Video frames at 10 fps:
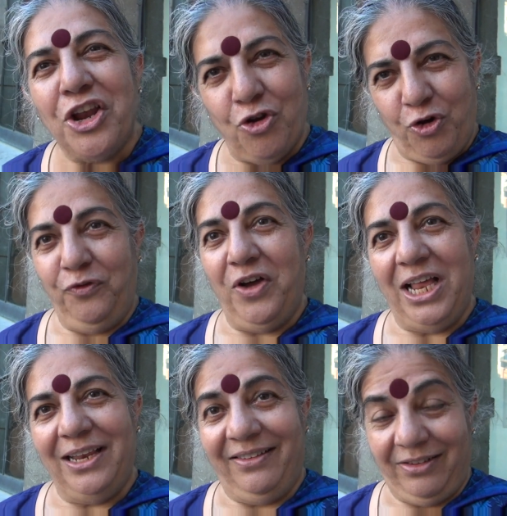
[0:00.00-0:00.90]

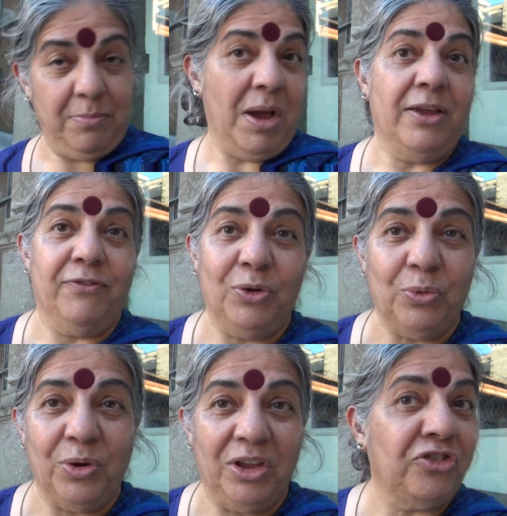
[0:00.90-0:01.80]
Non-violence, in my
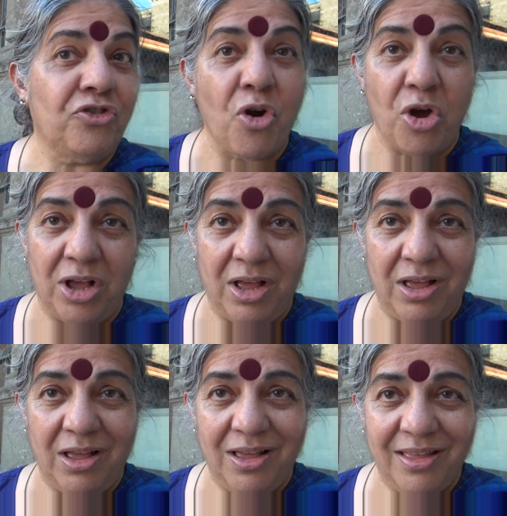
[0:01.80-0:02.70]
view, is stronger
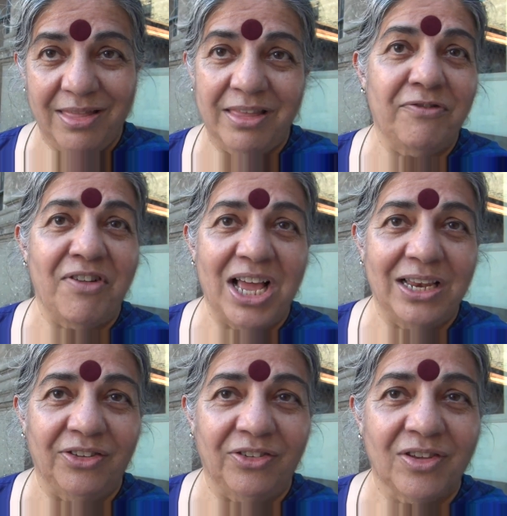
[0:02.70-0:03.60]
than
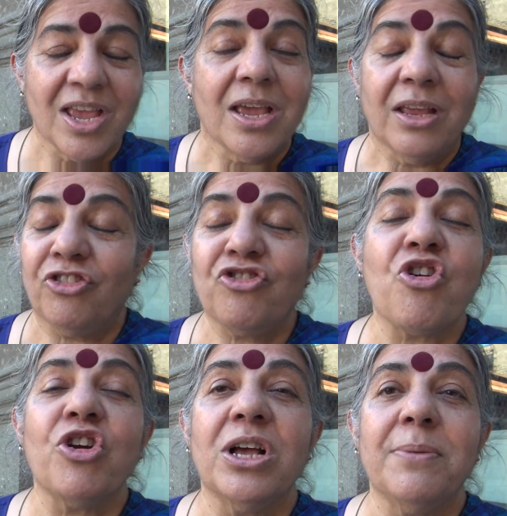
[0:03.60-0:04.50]
violence.
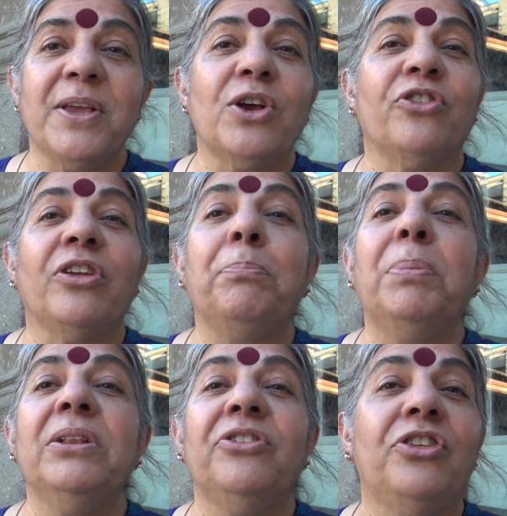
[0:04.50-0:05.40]
Stronger because it
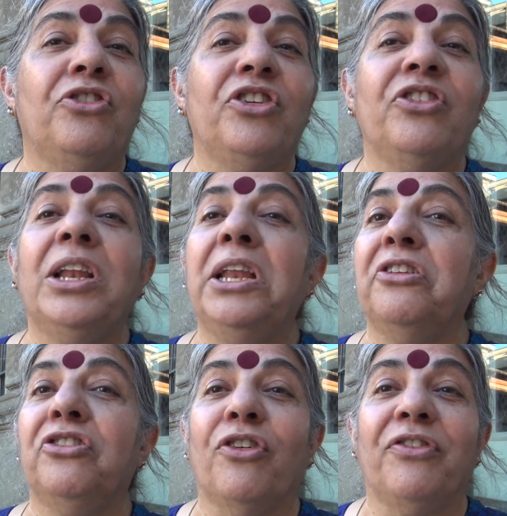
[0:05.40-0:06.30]
builds the
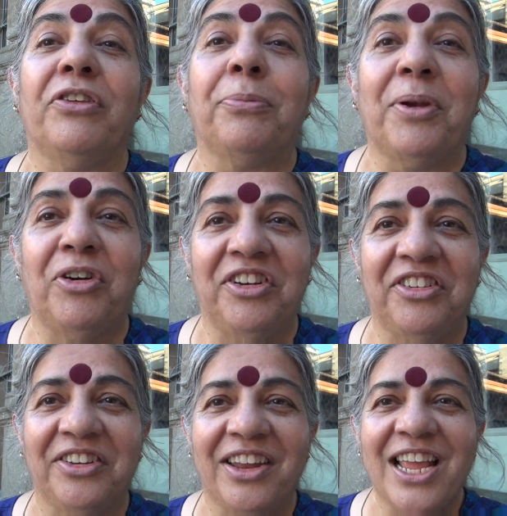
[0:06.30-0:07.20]
resilience of the
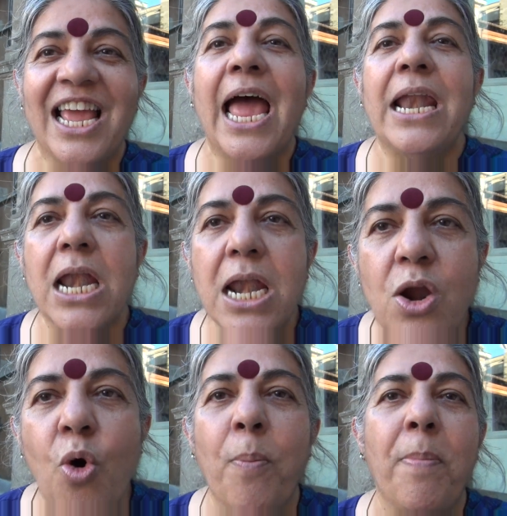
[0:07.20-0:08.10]
spirit.
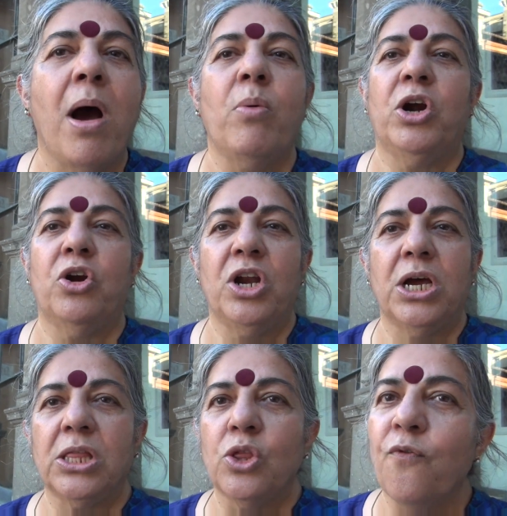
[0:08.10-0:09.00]
And no power on
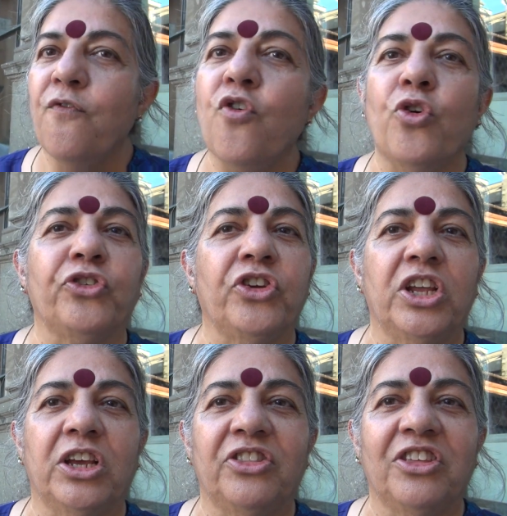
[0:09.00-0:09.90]
earth, no force on
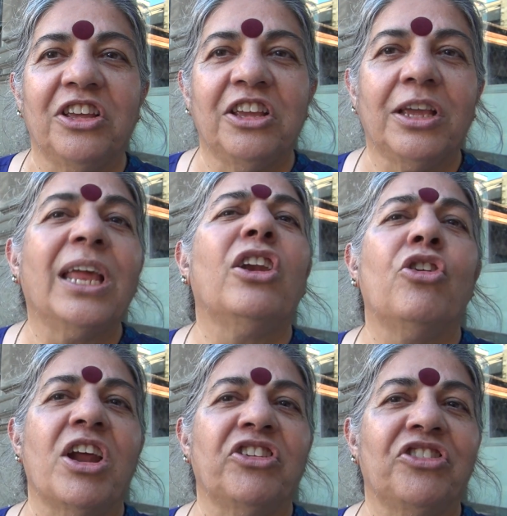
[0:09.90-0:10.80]
earth can
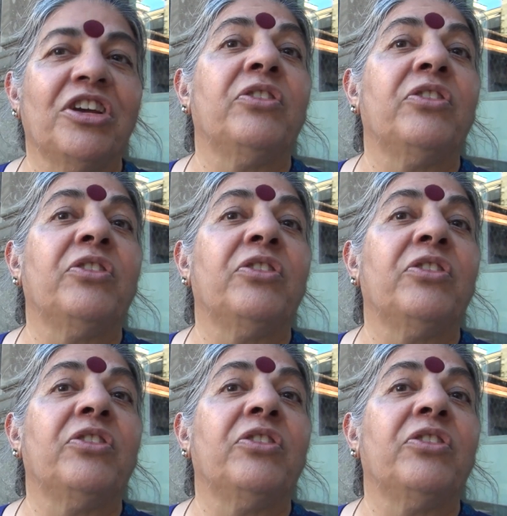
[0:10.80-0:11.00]
crush a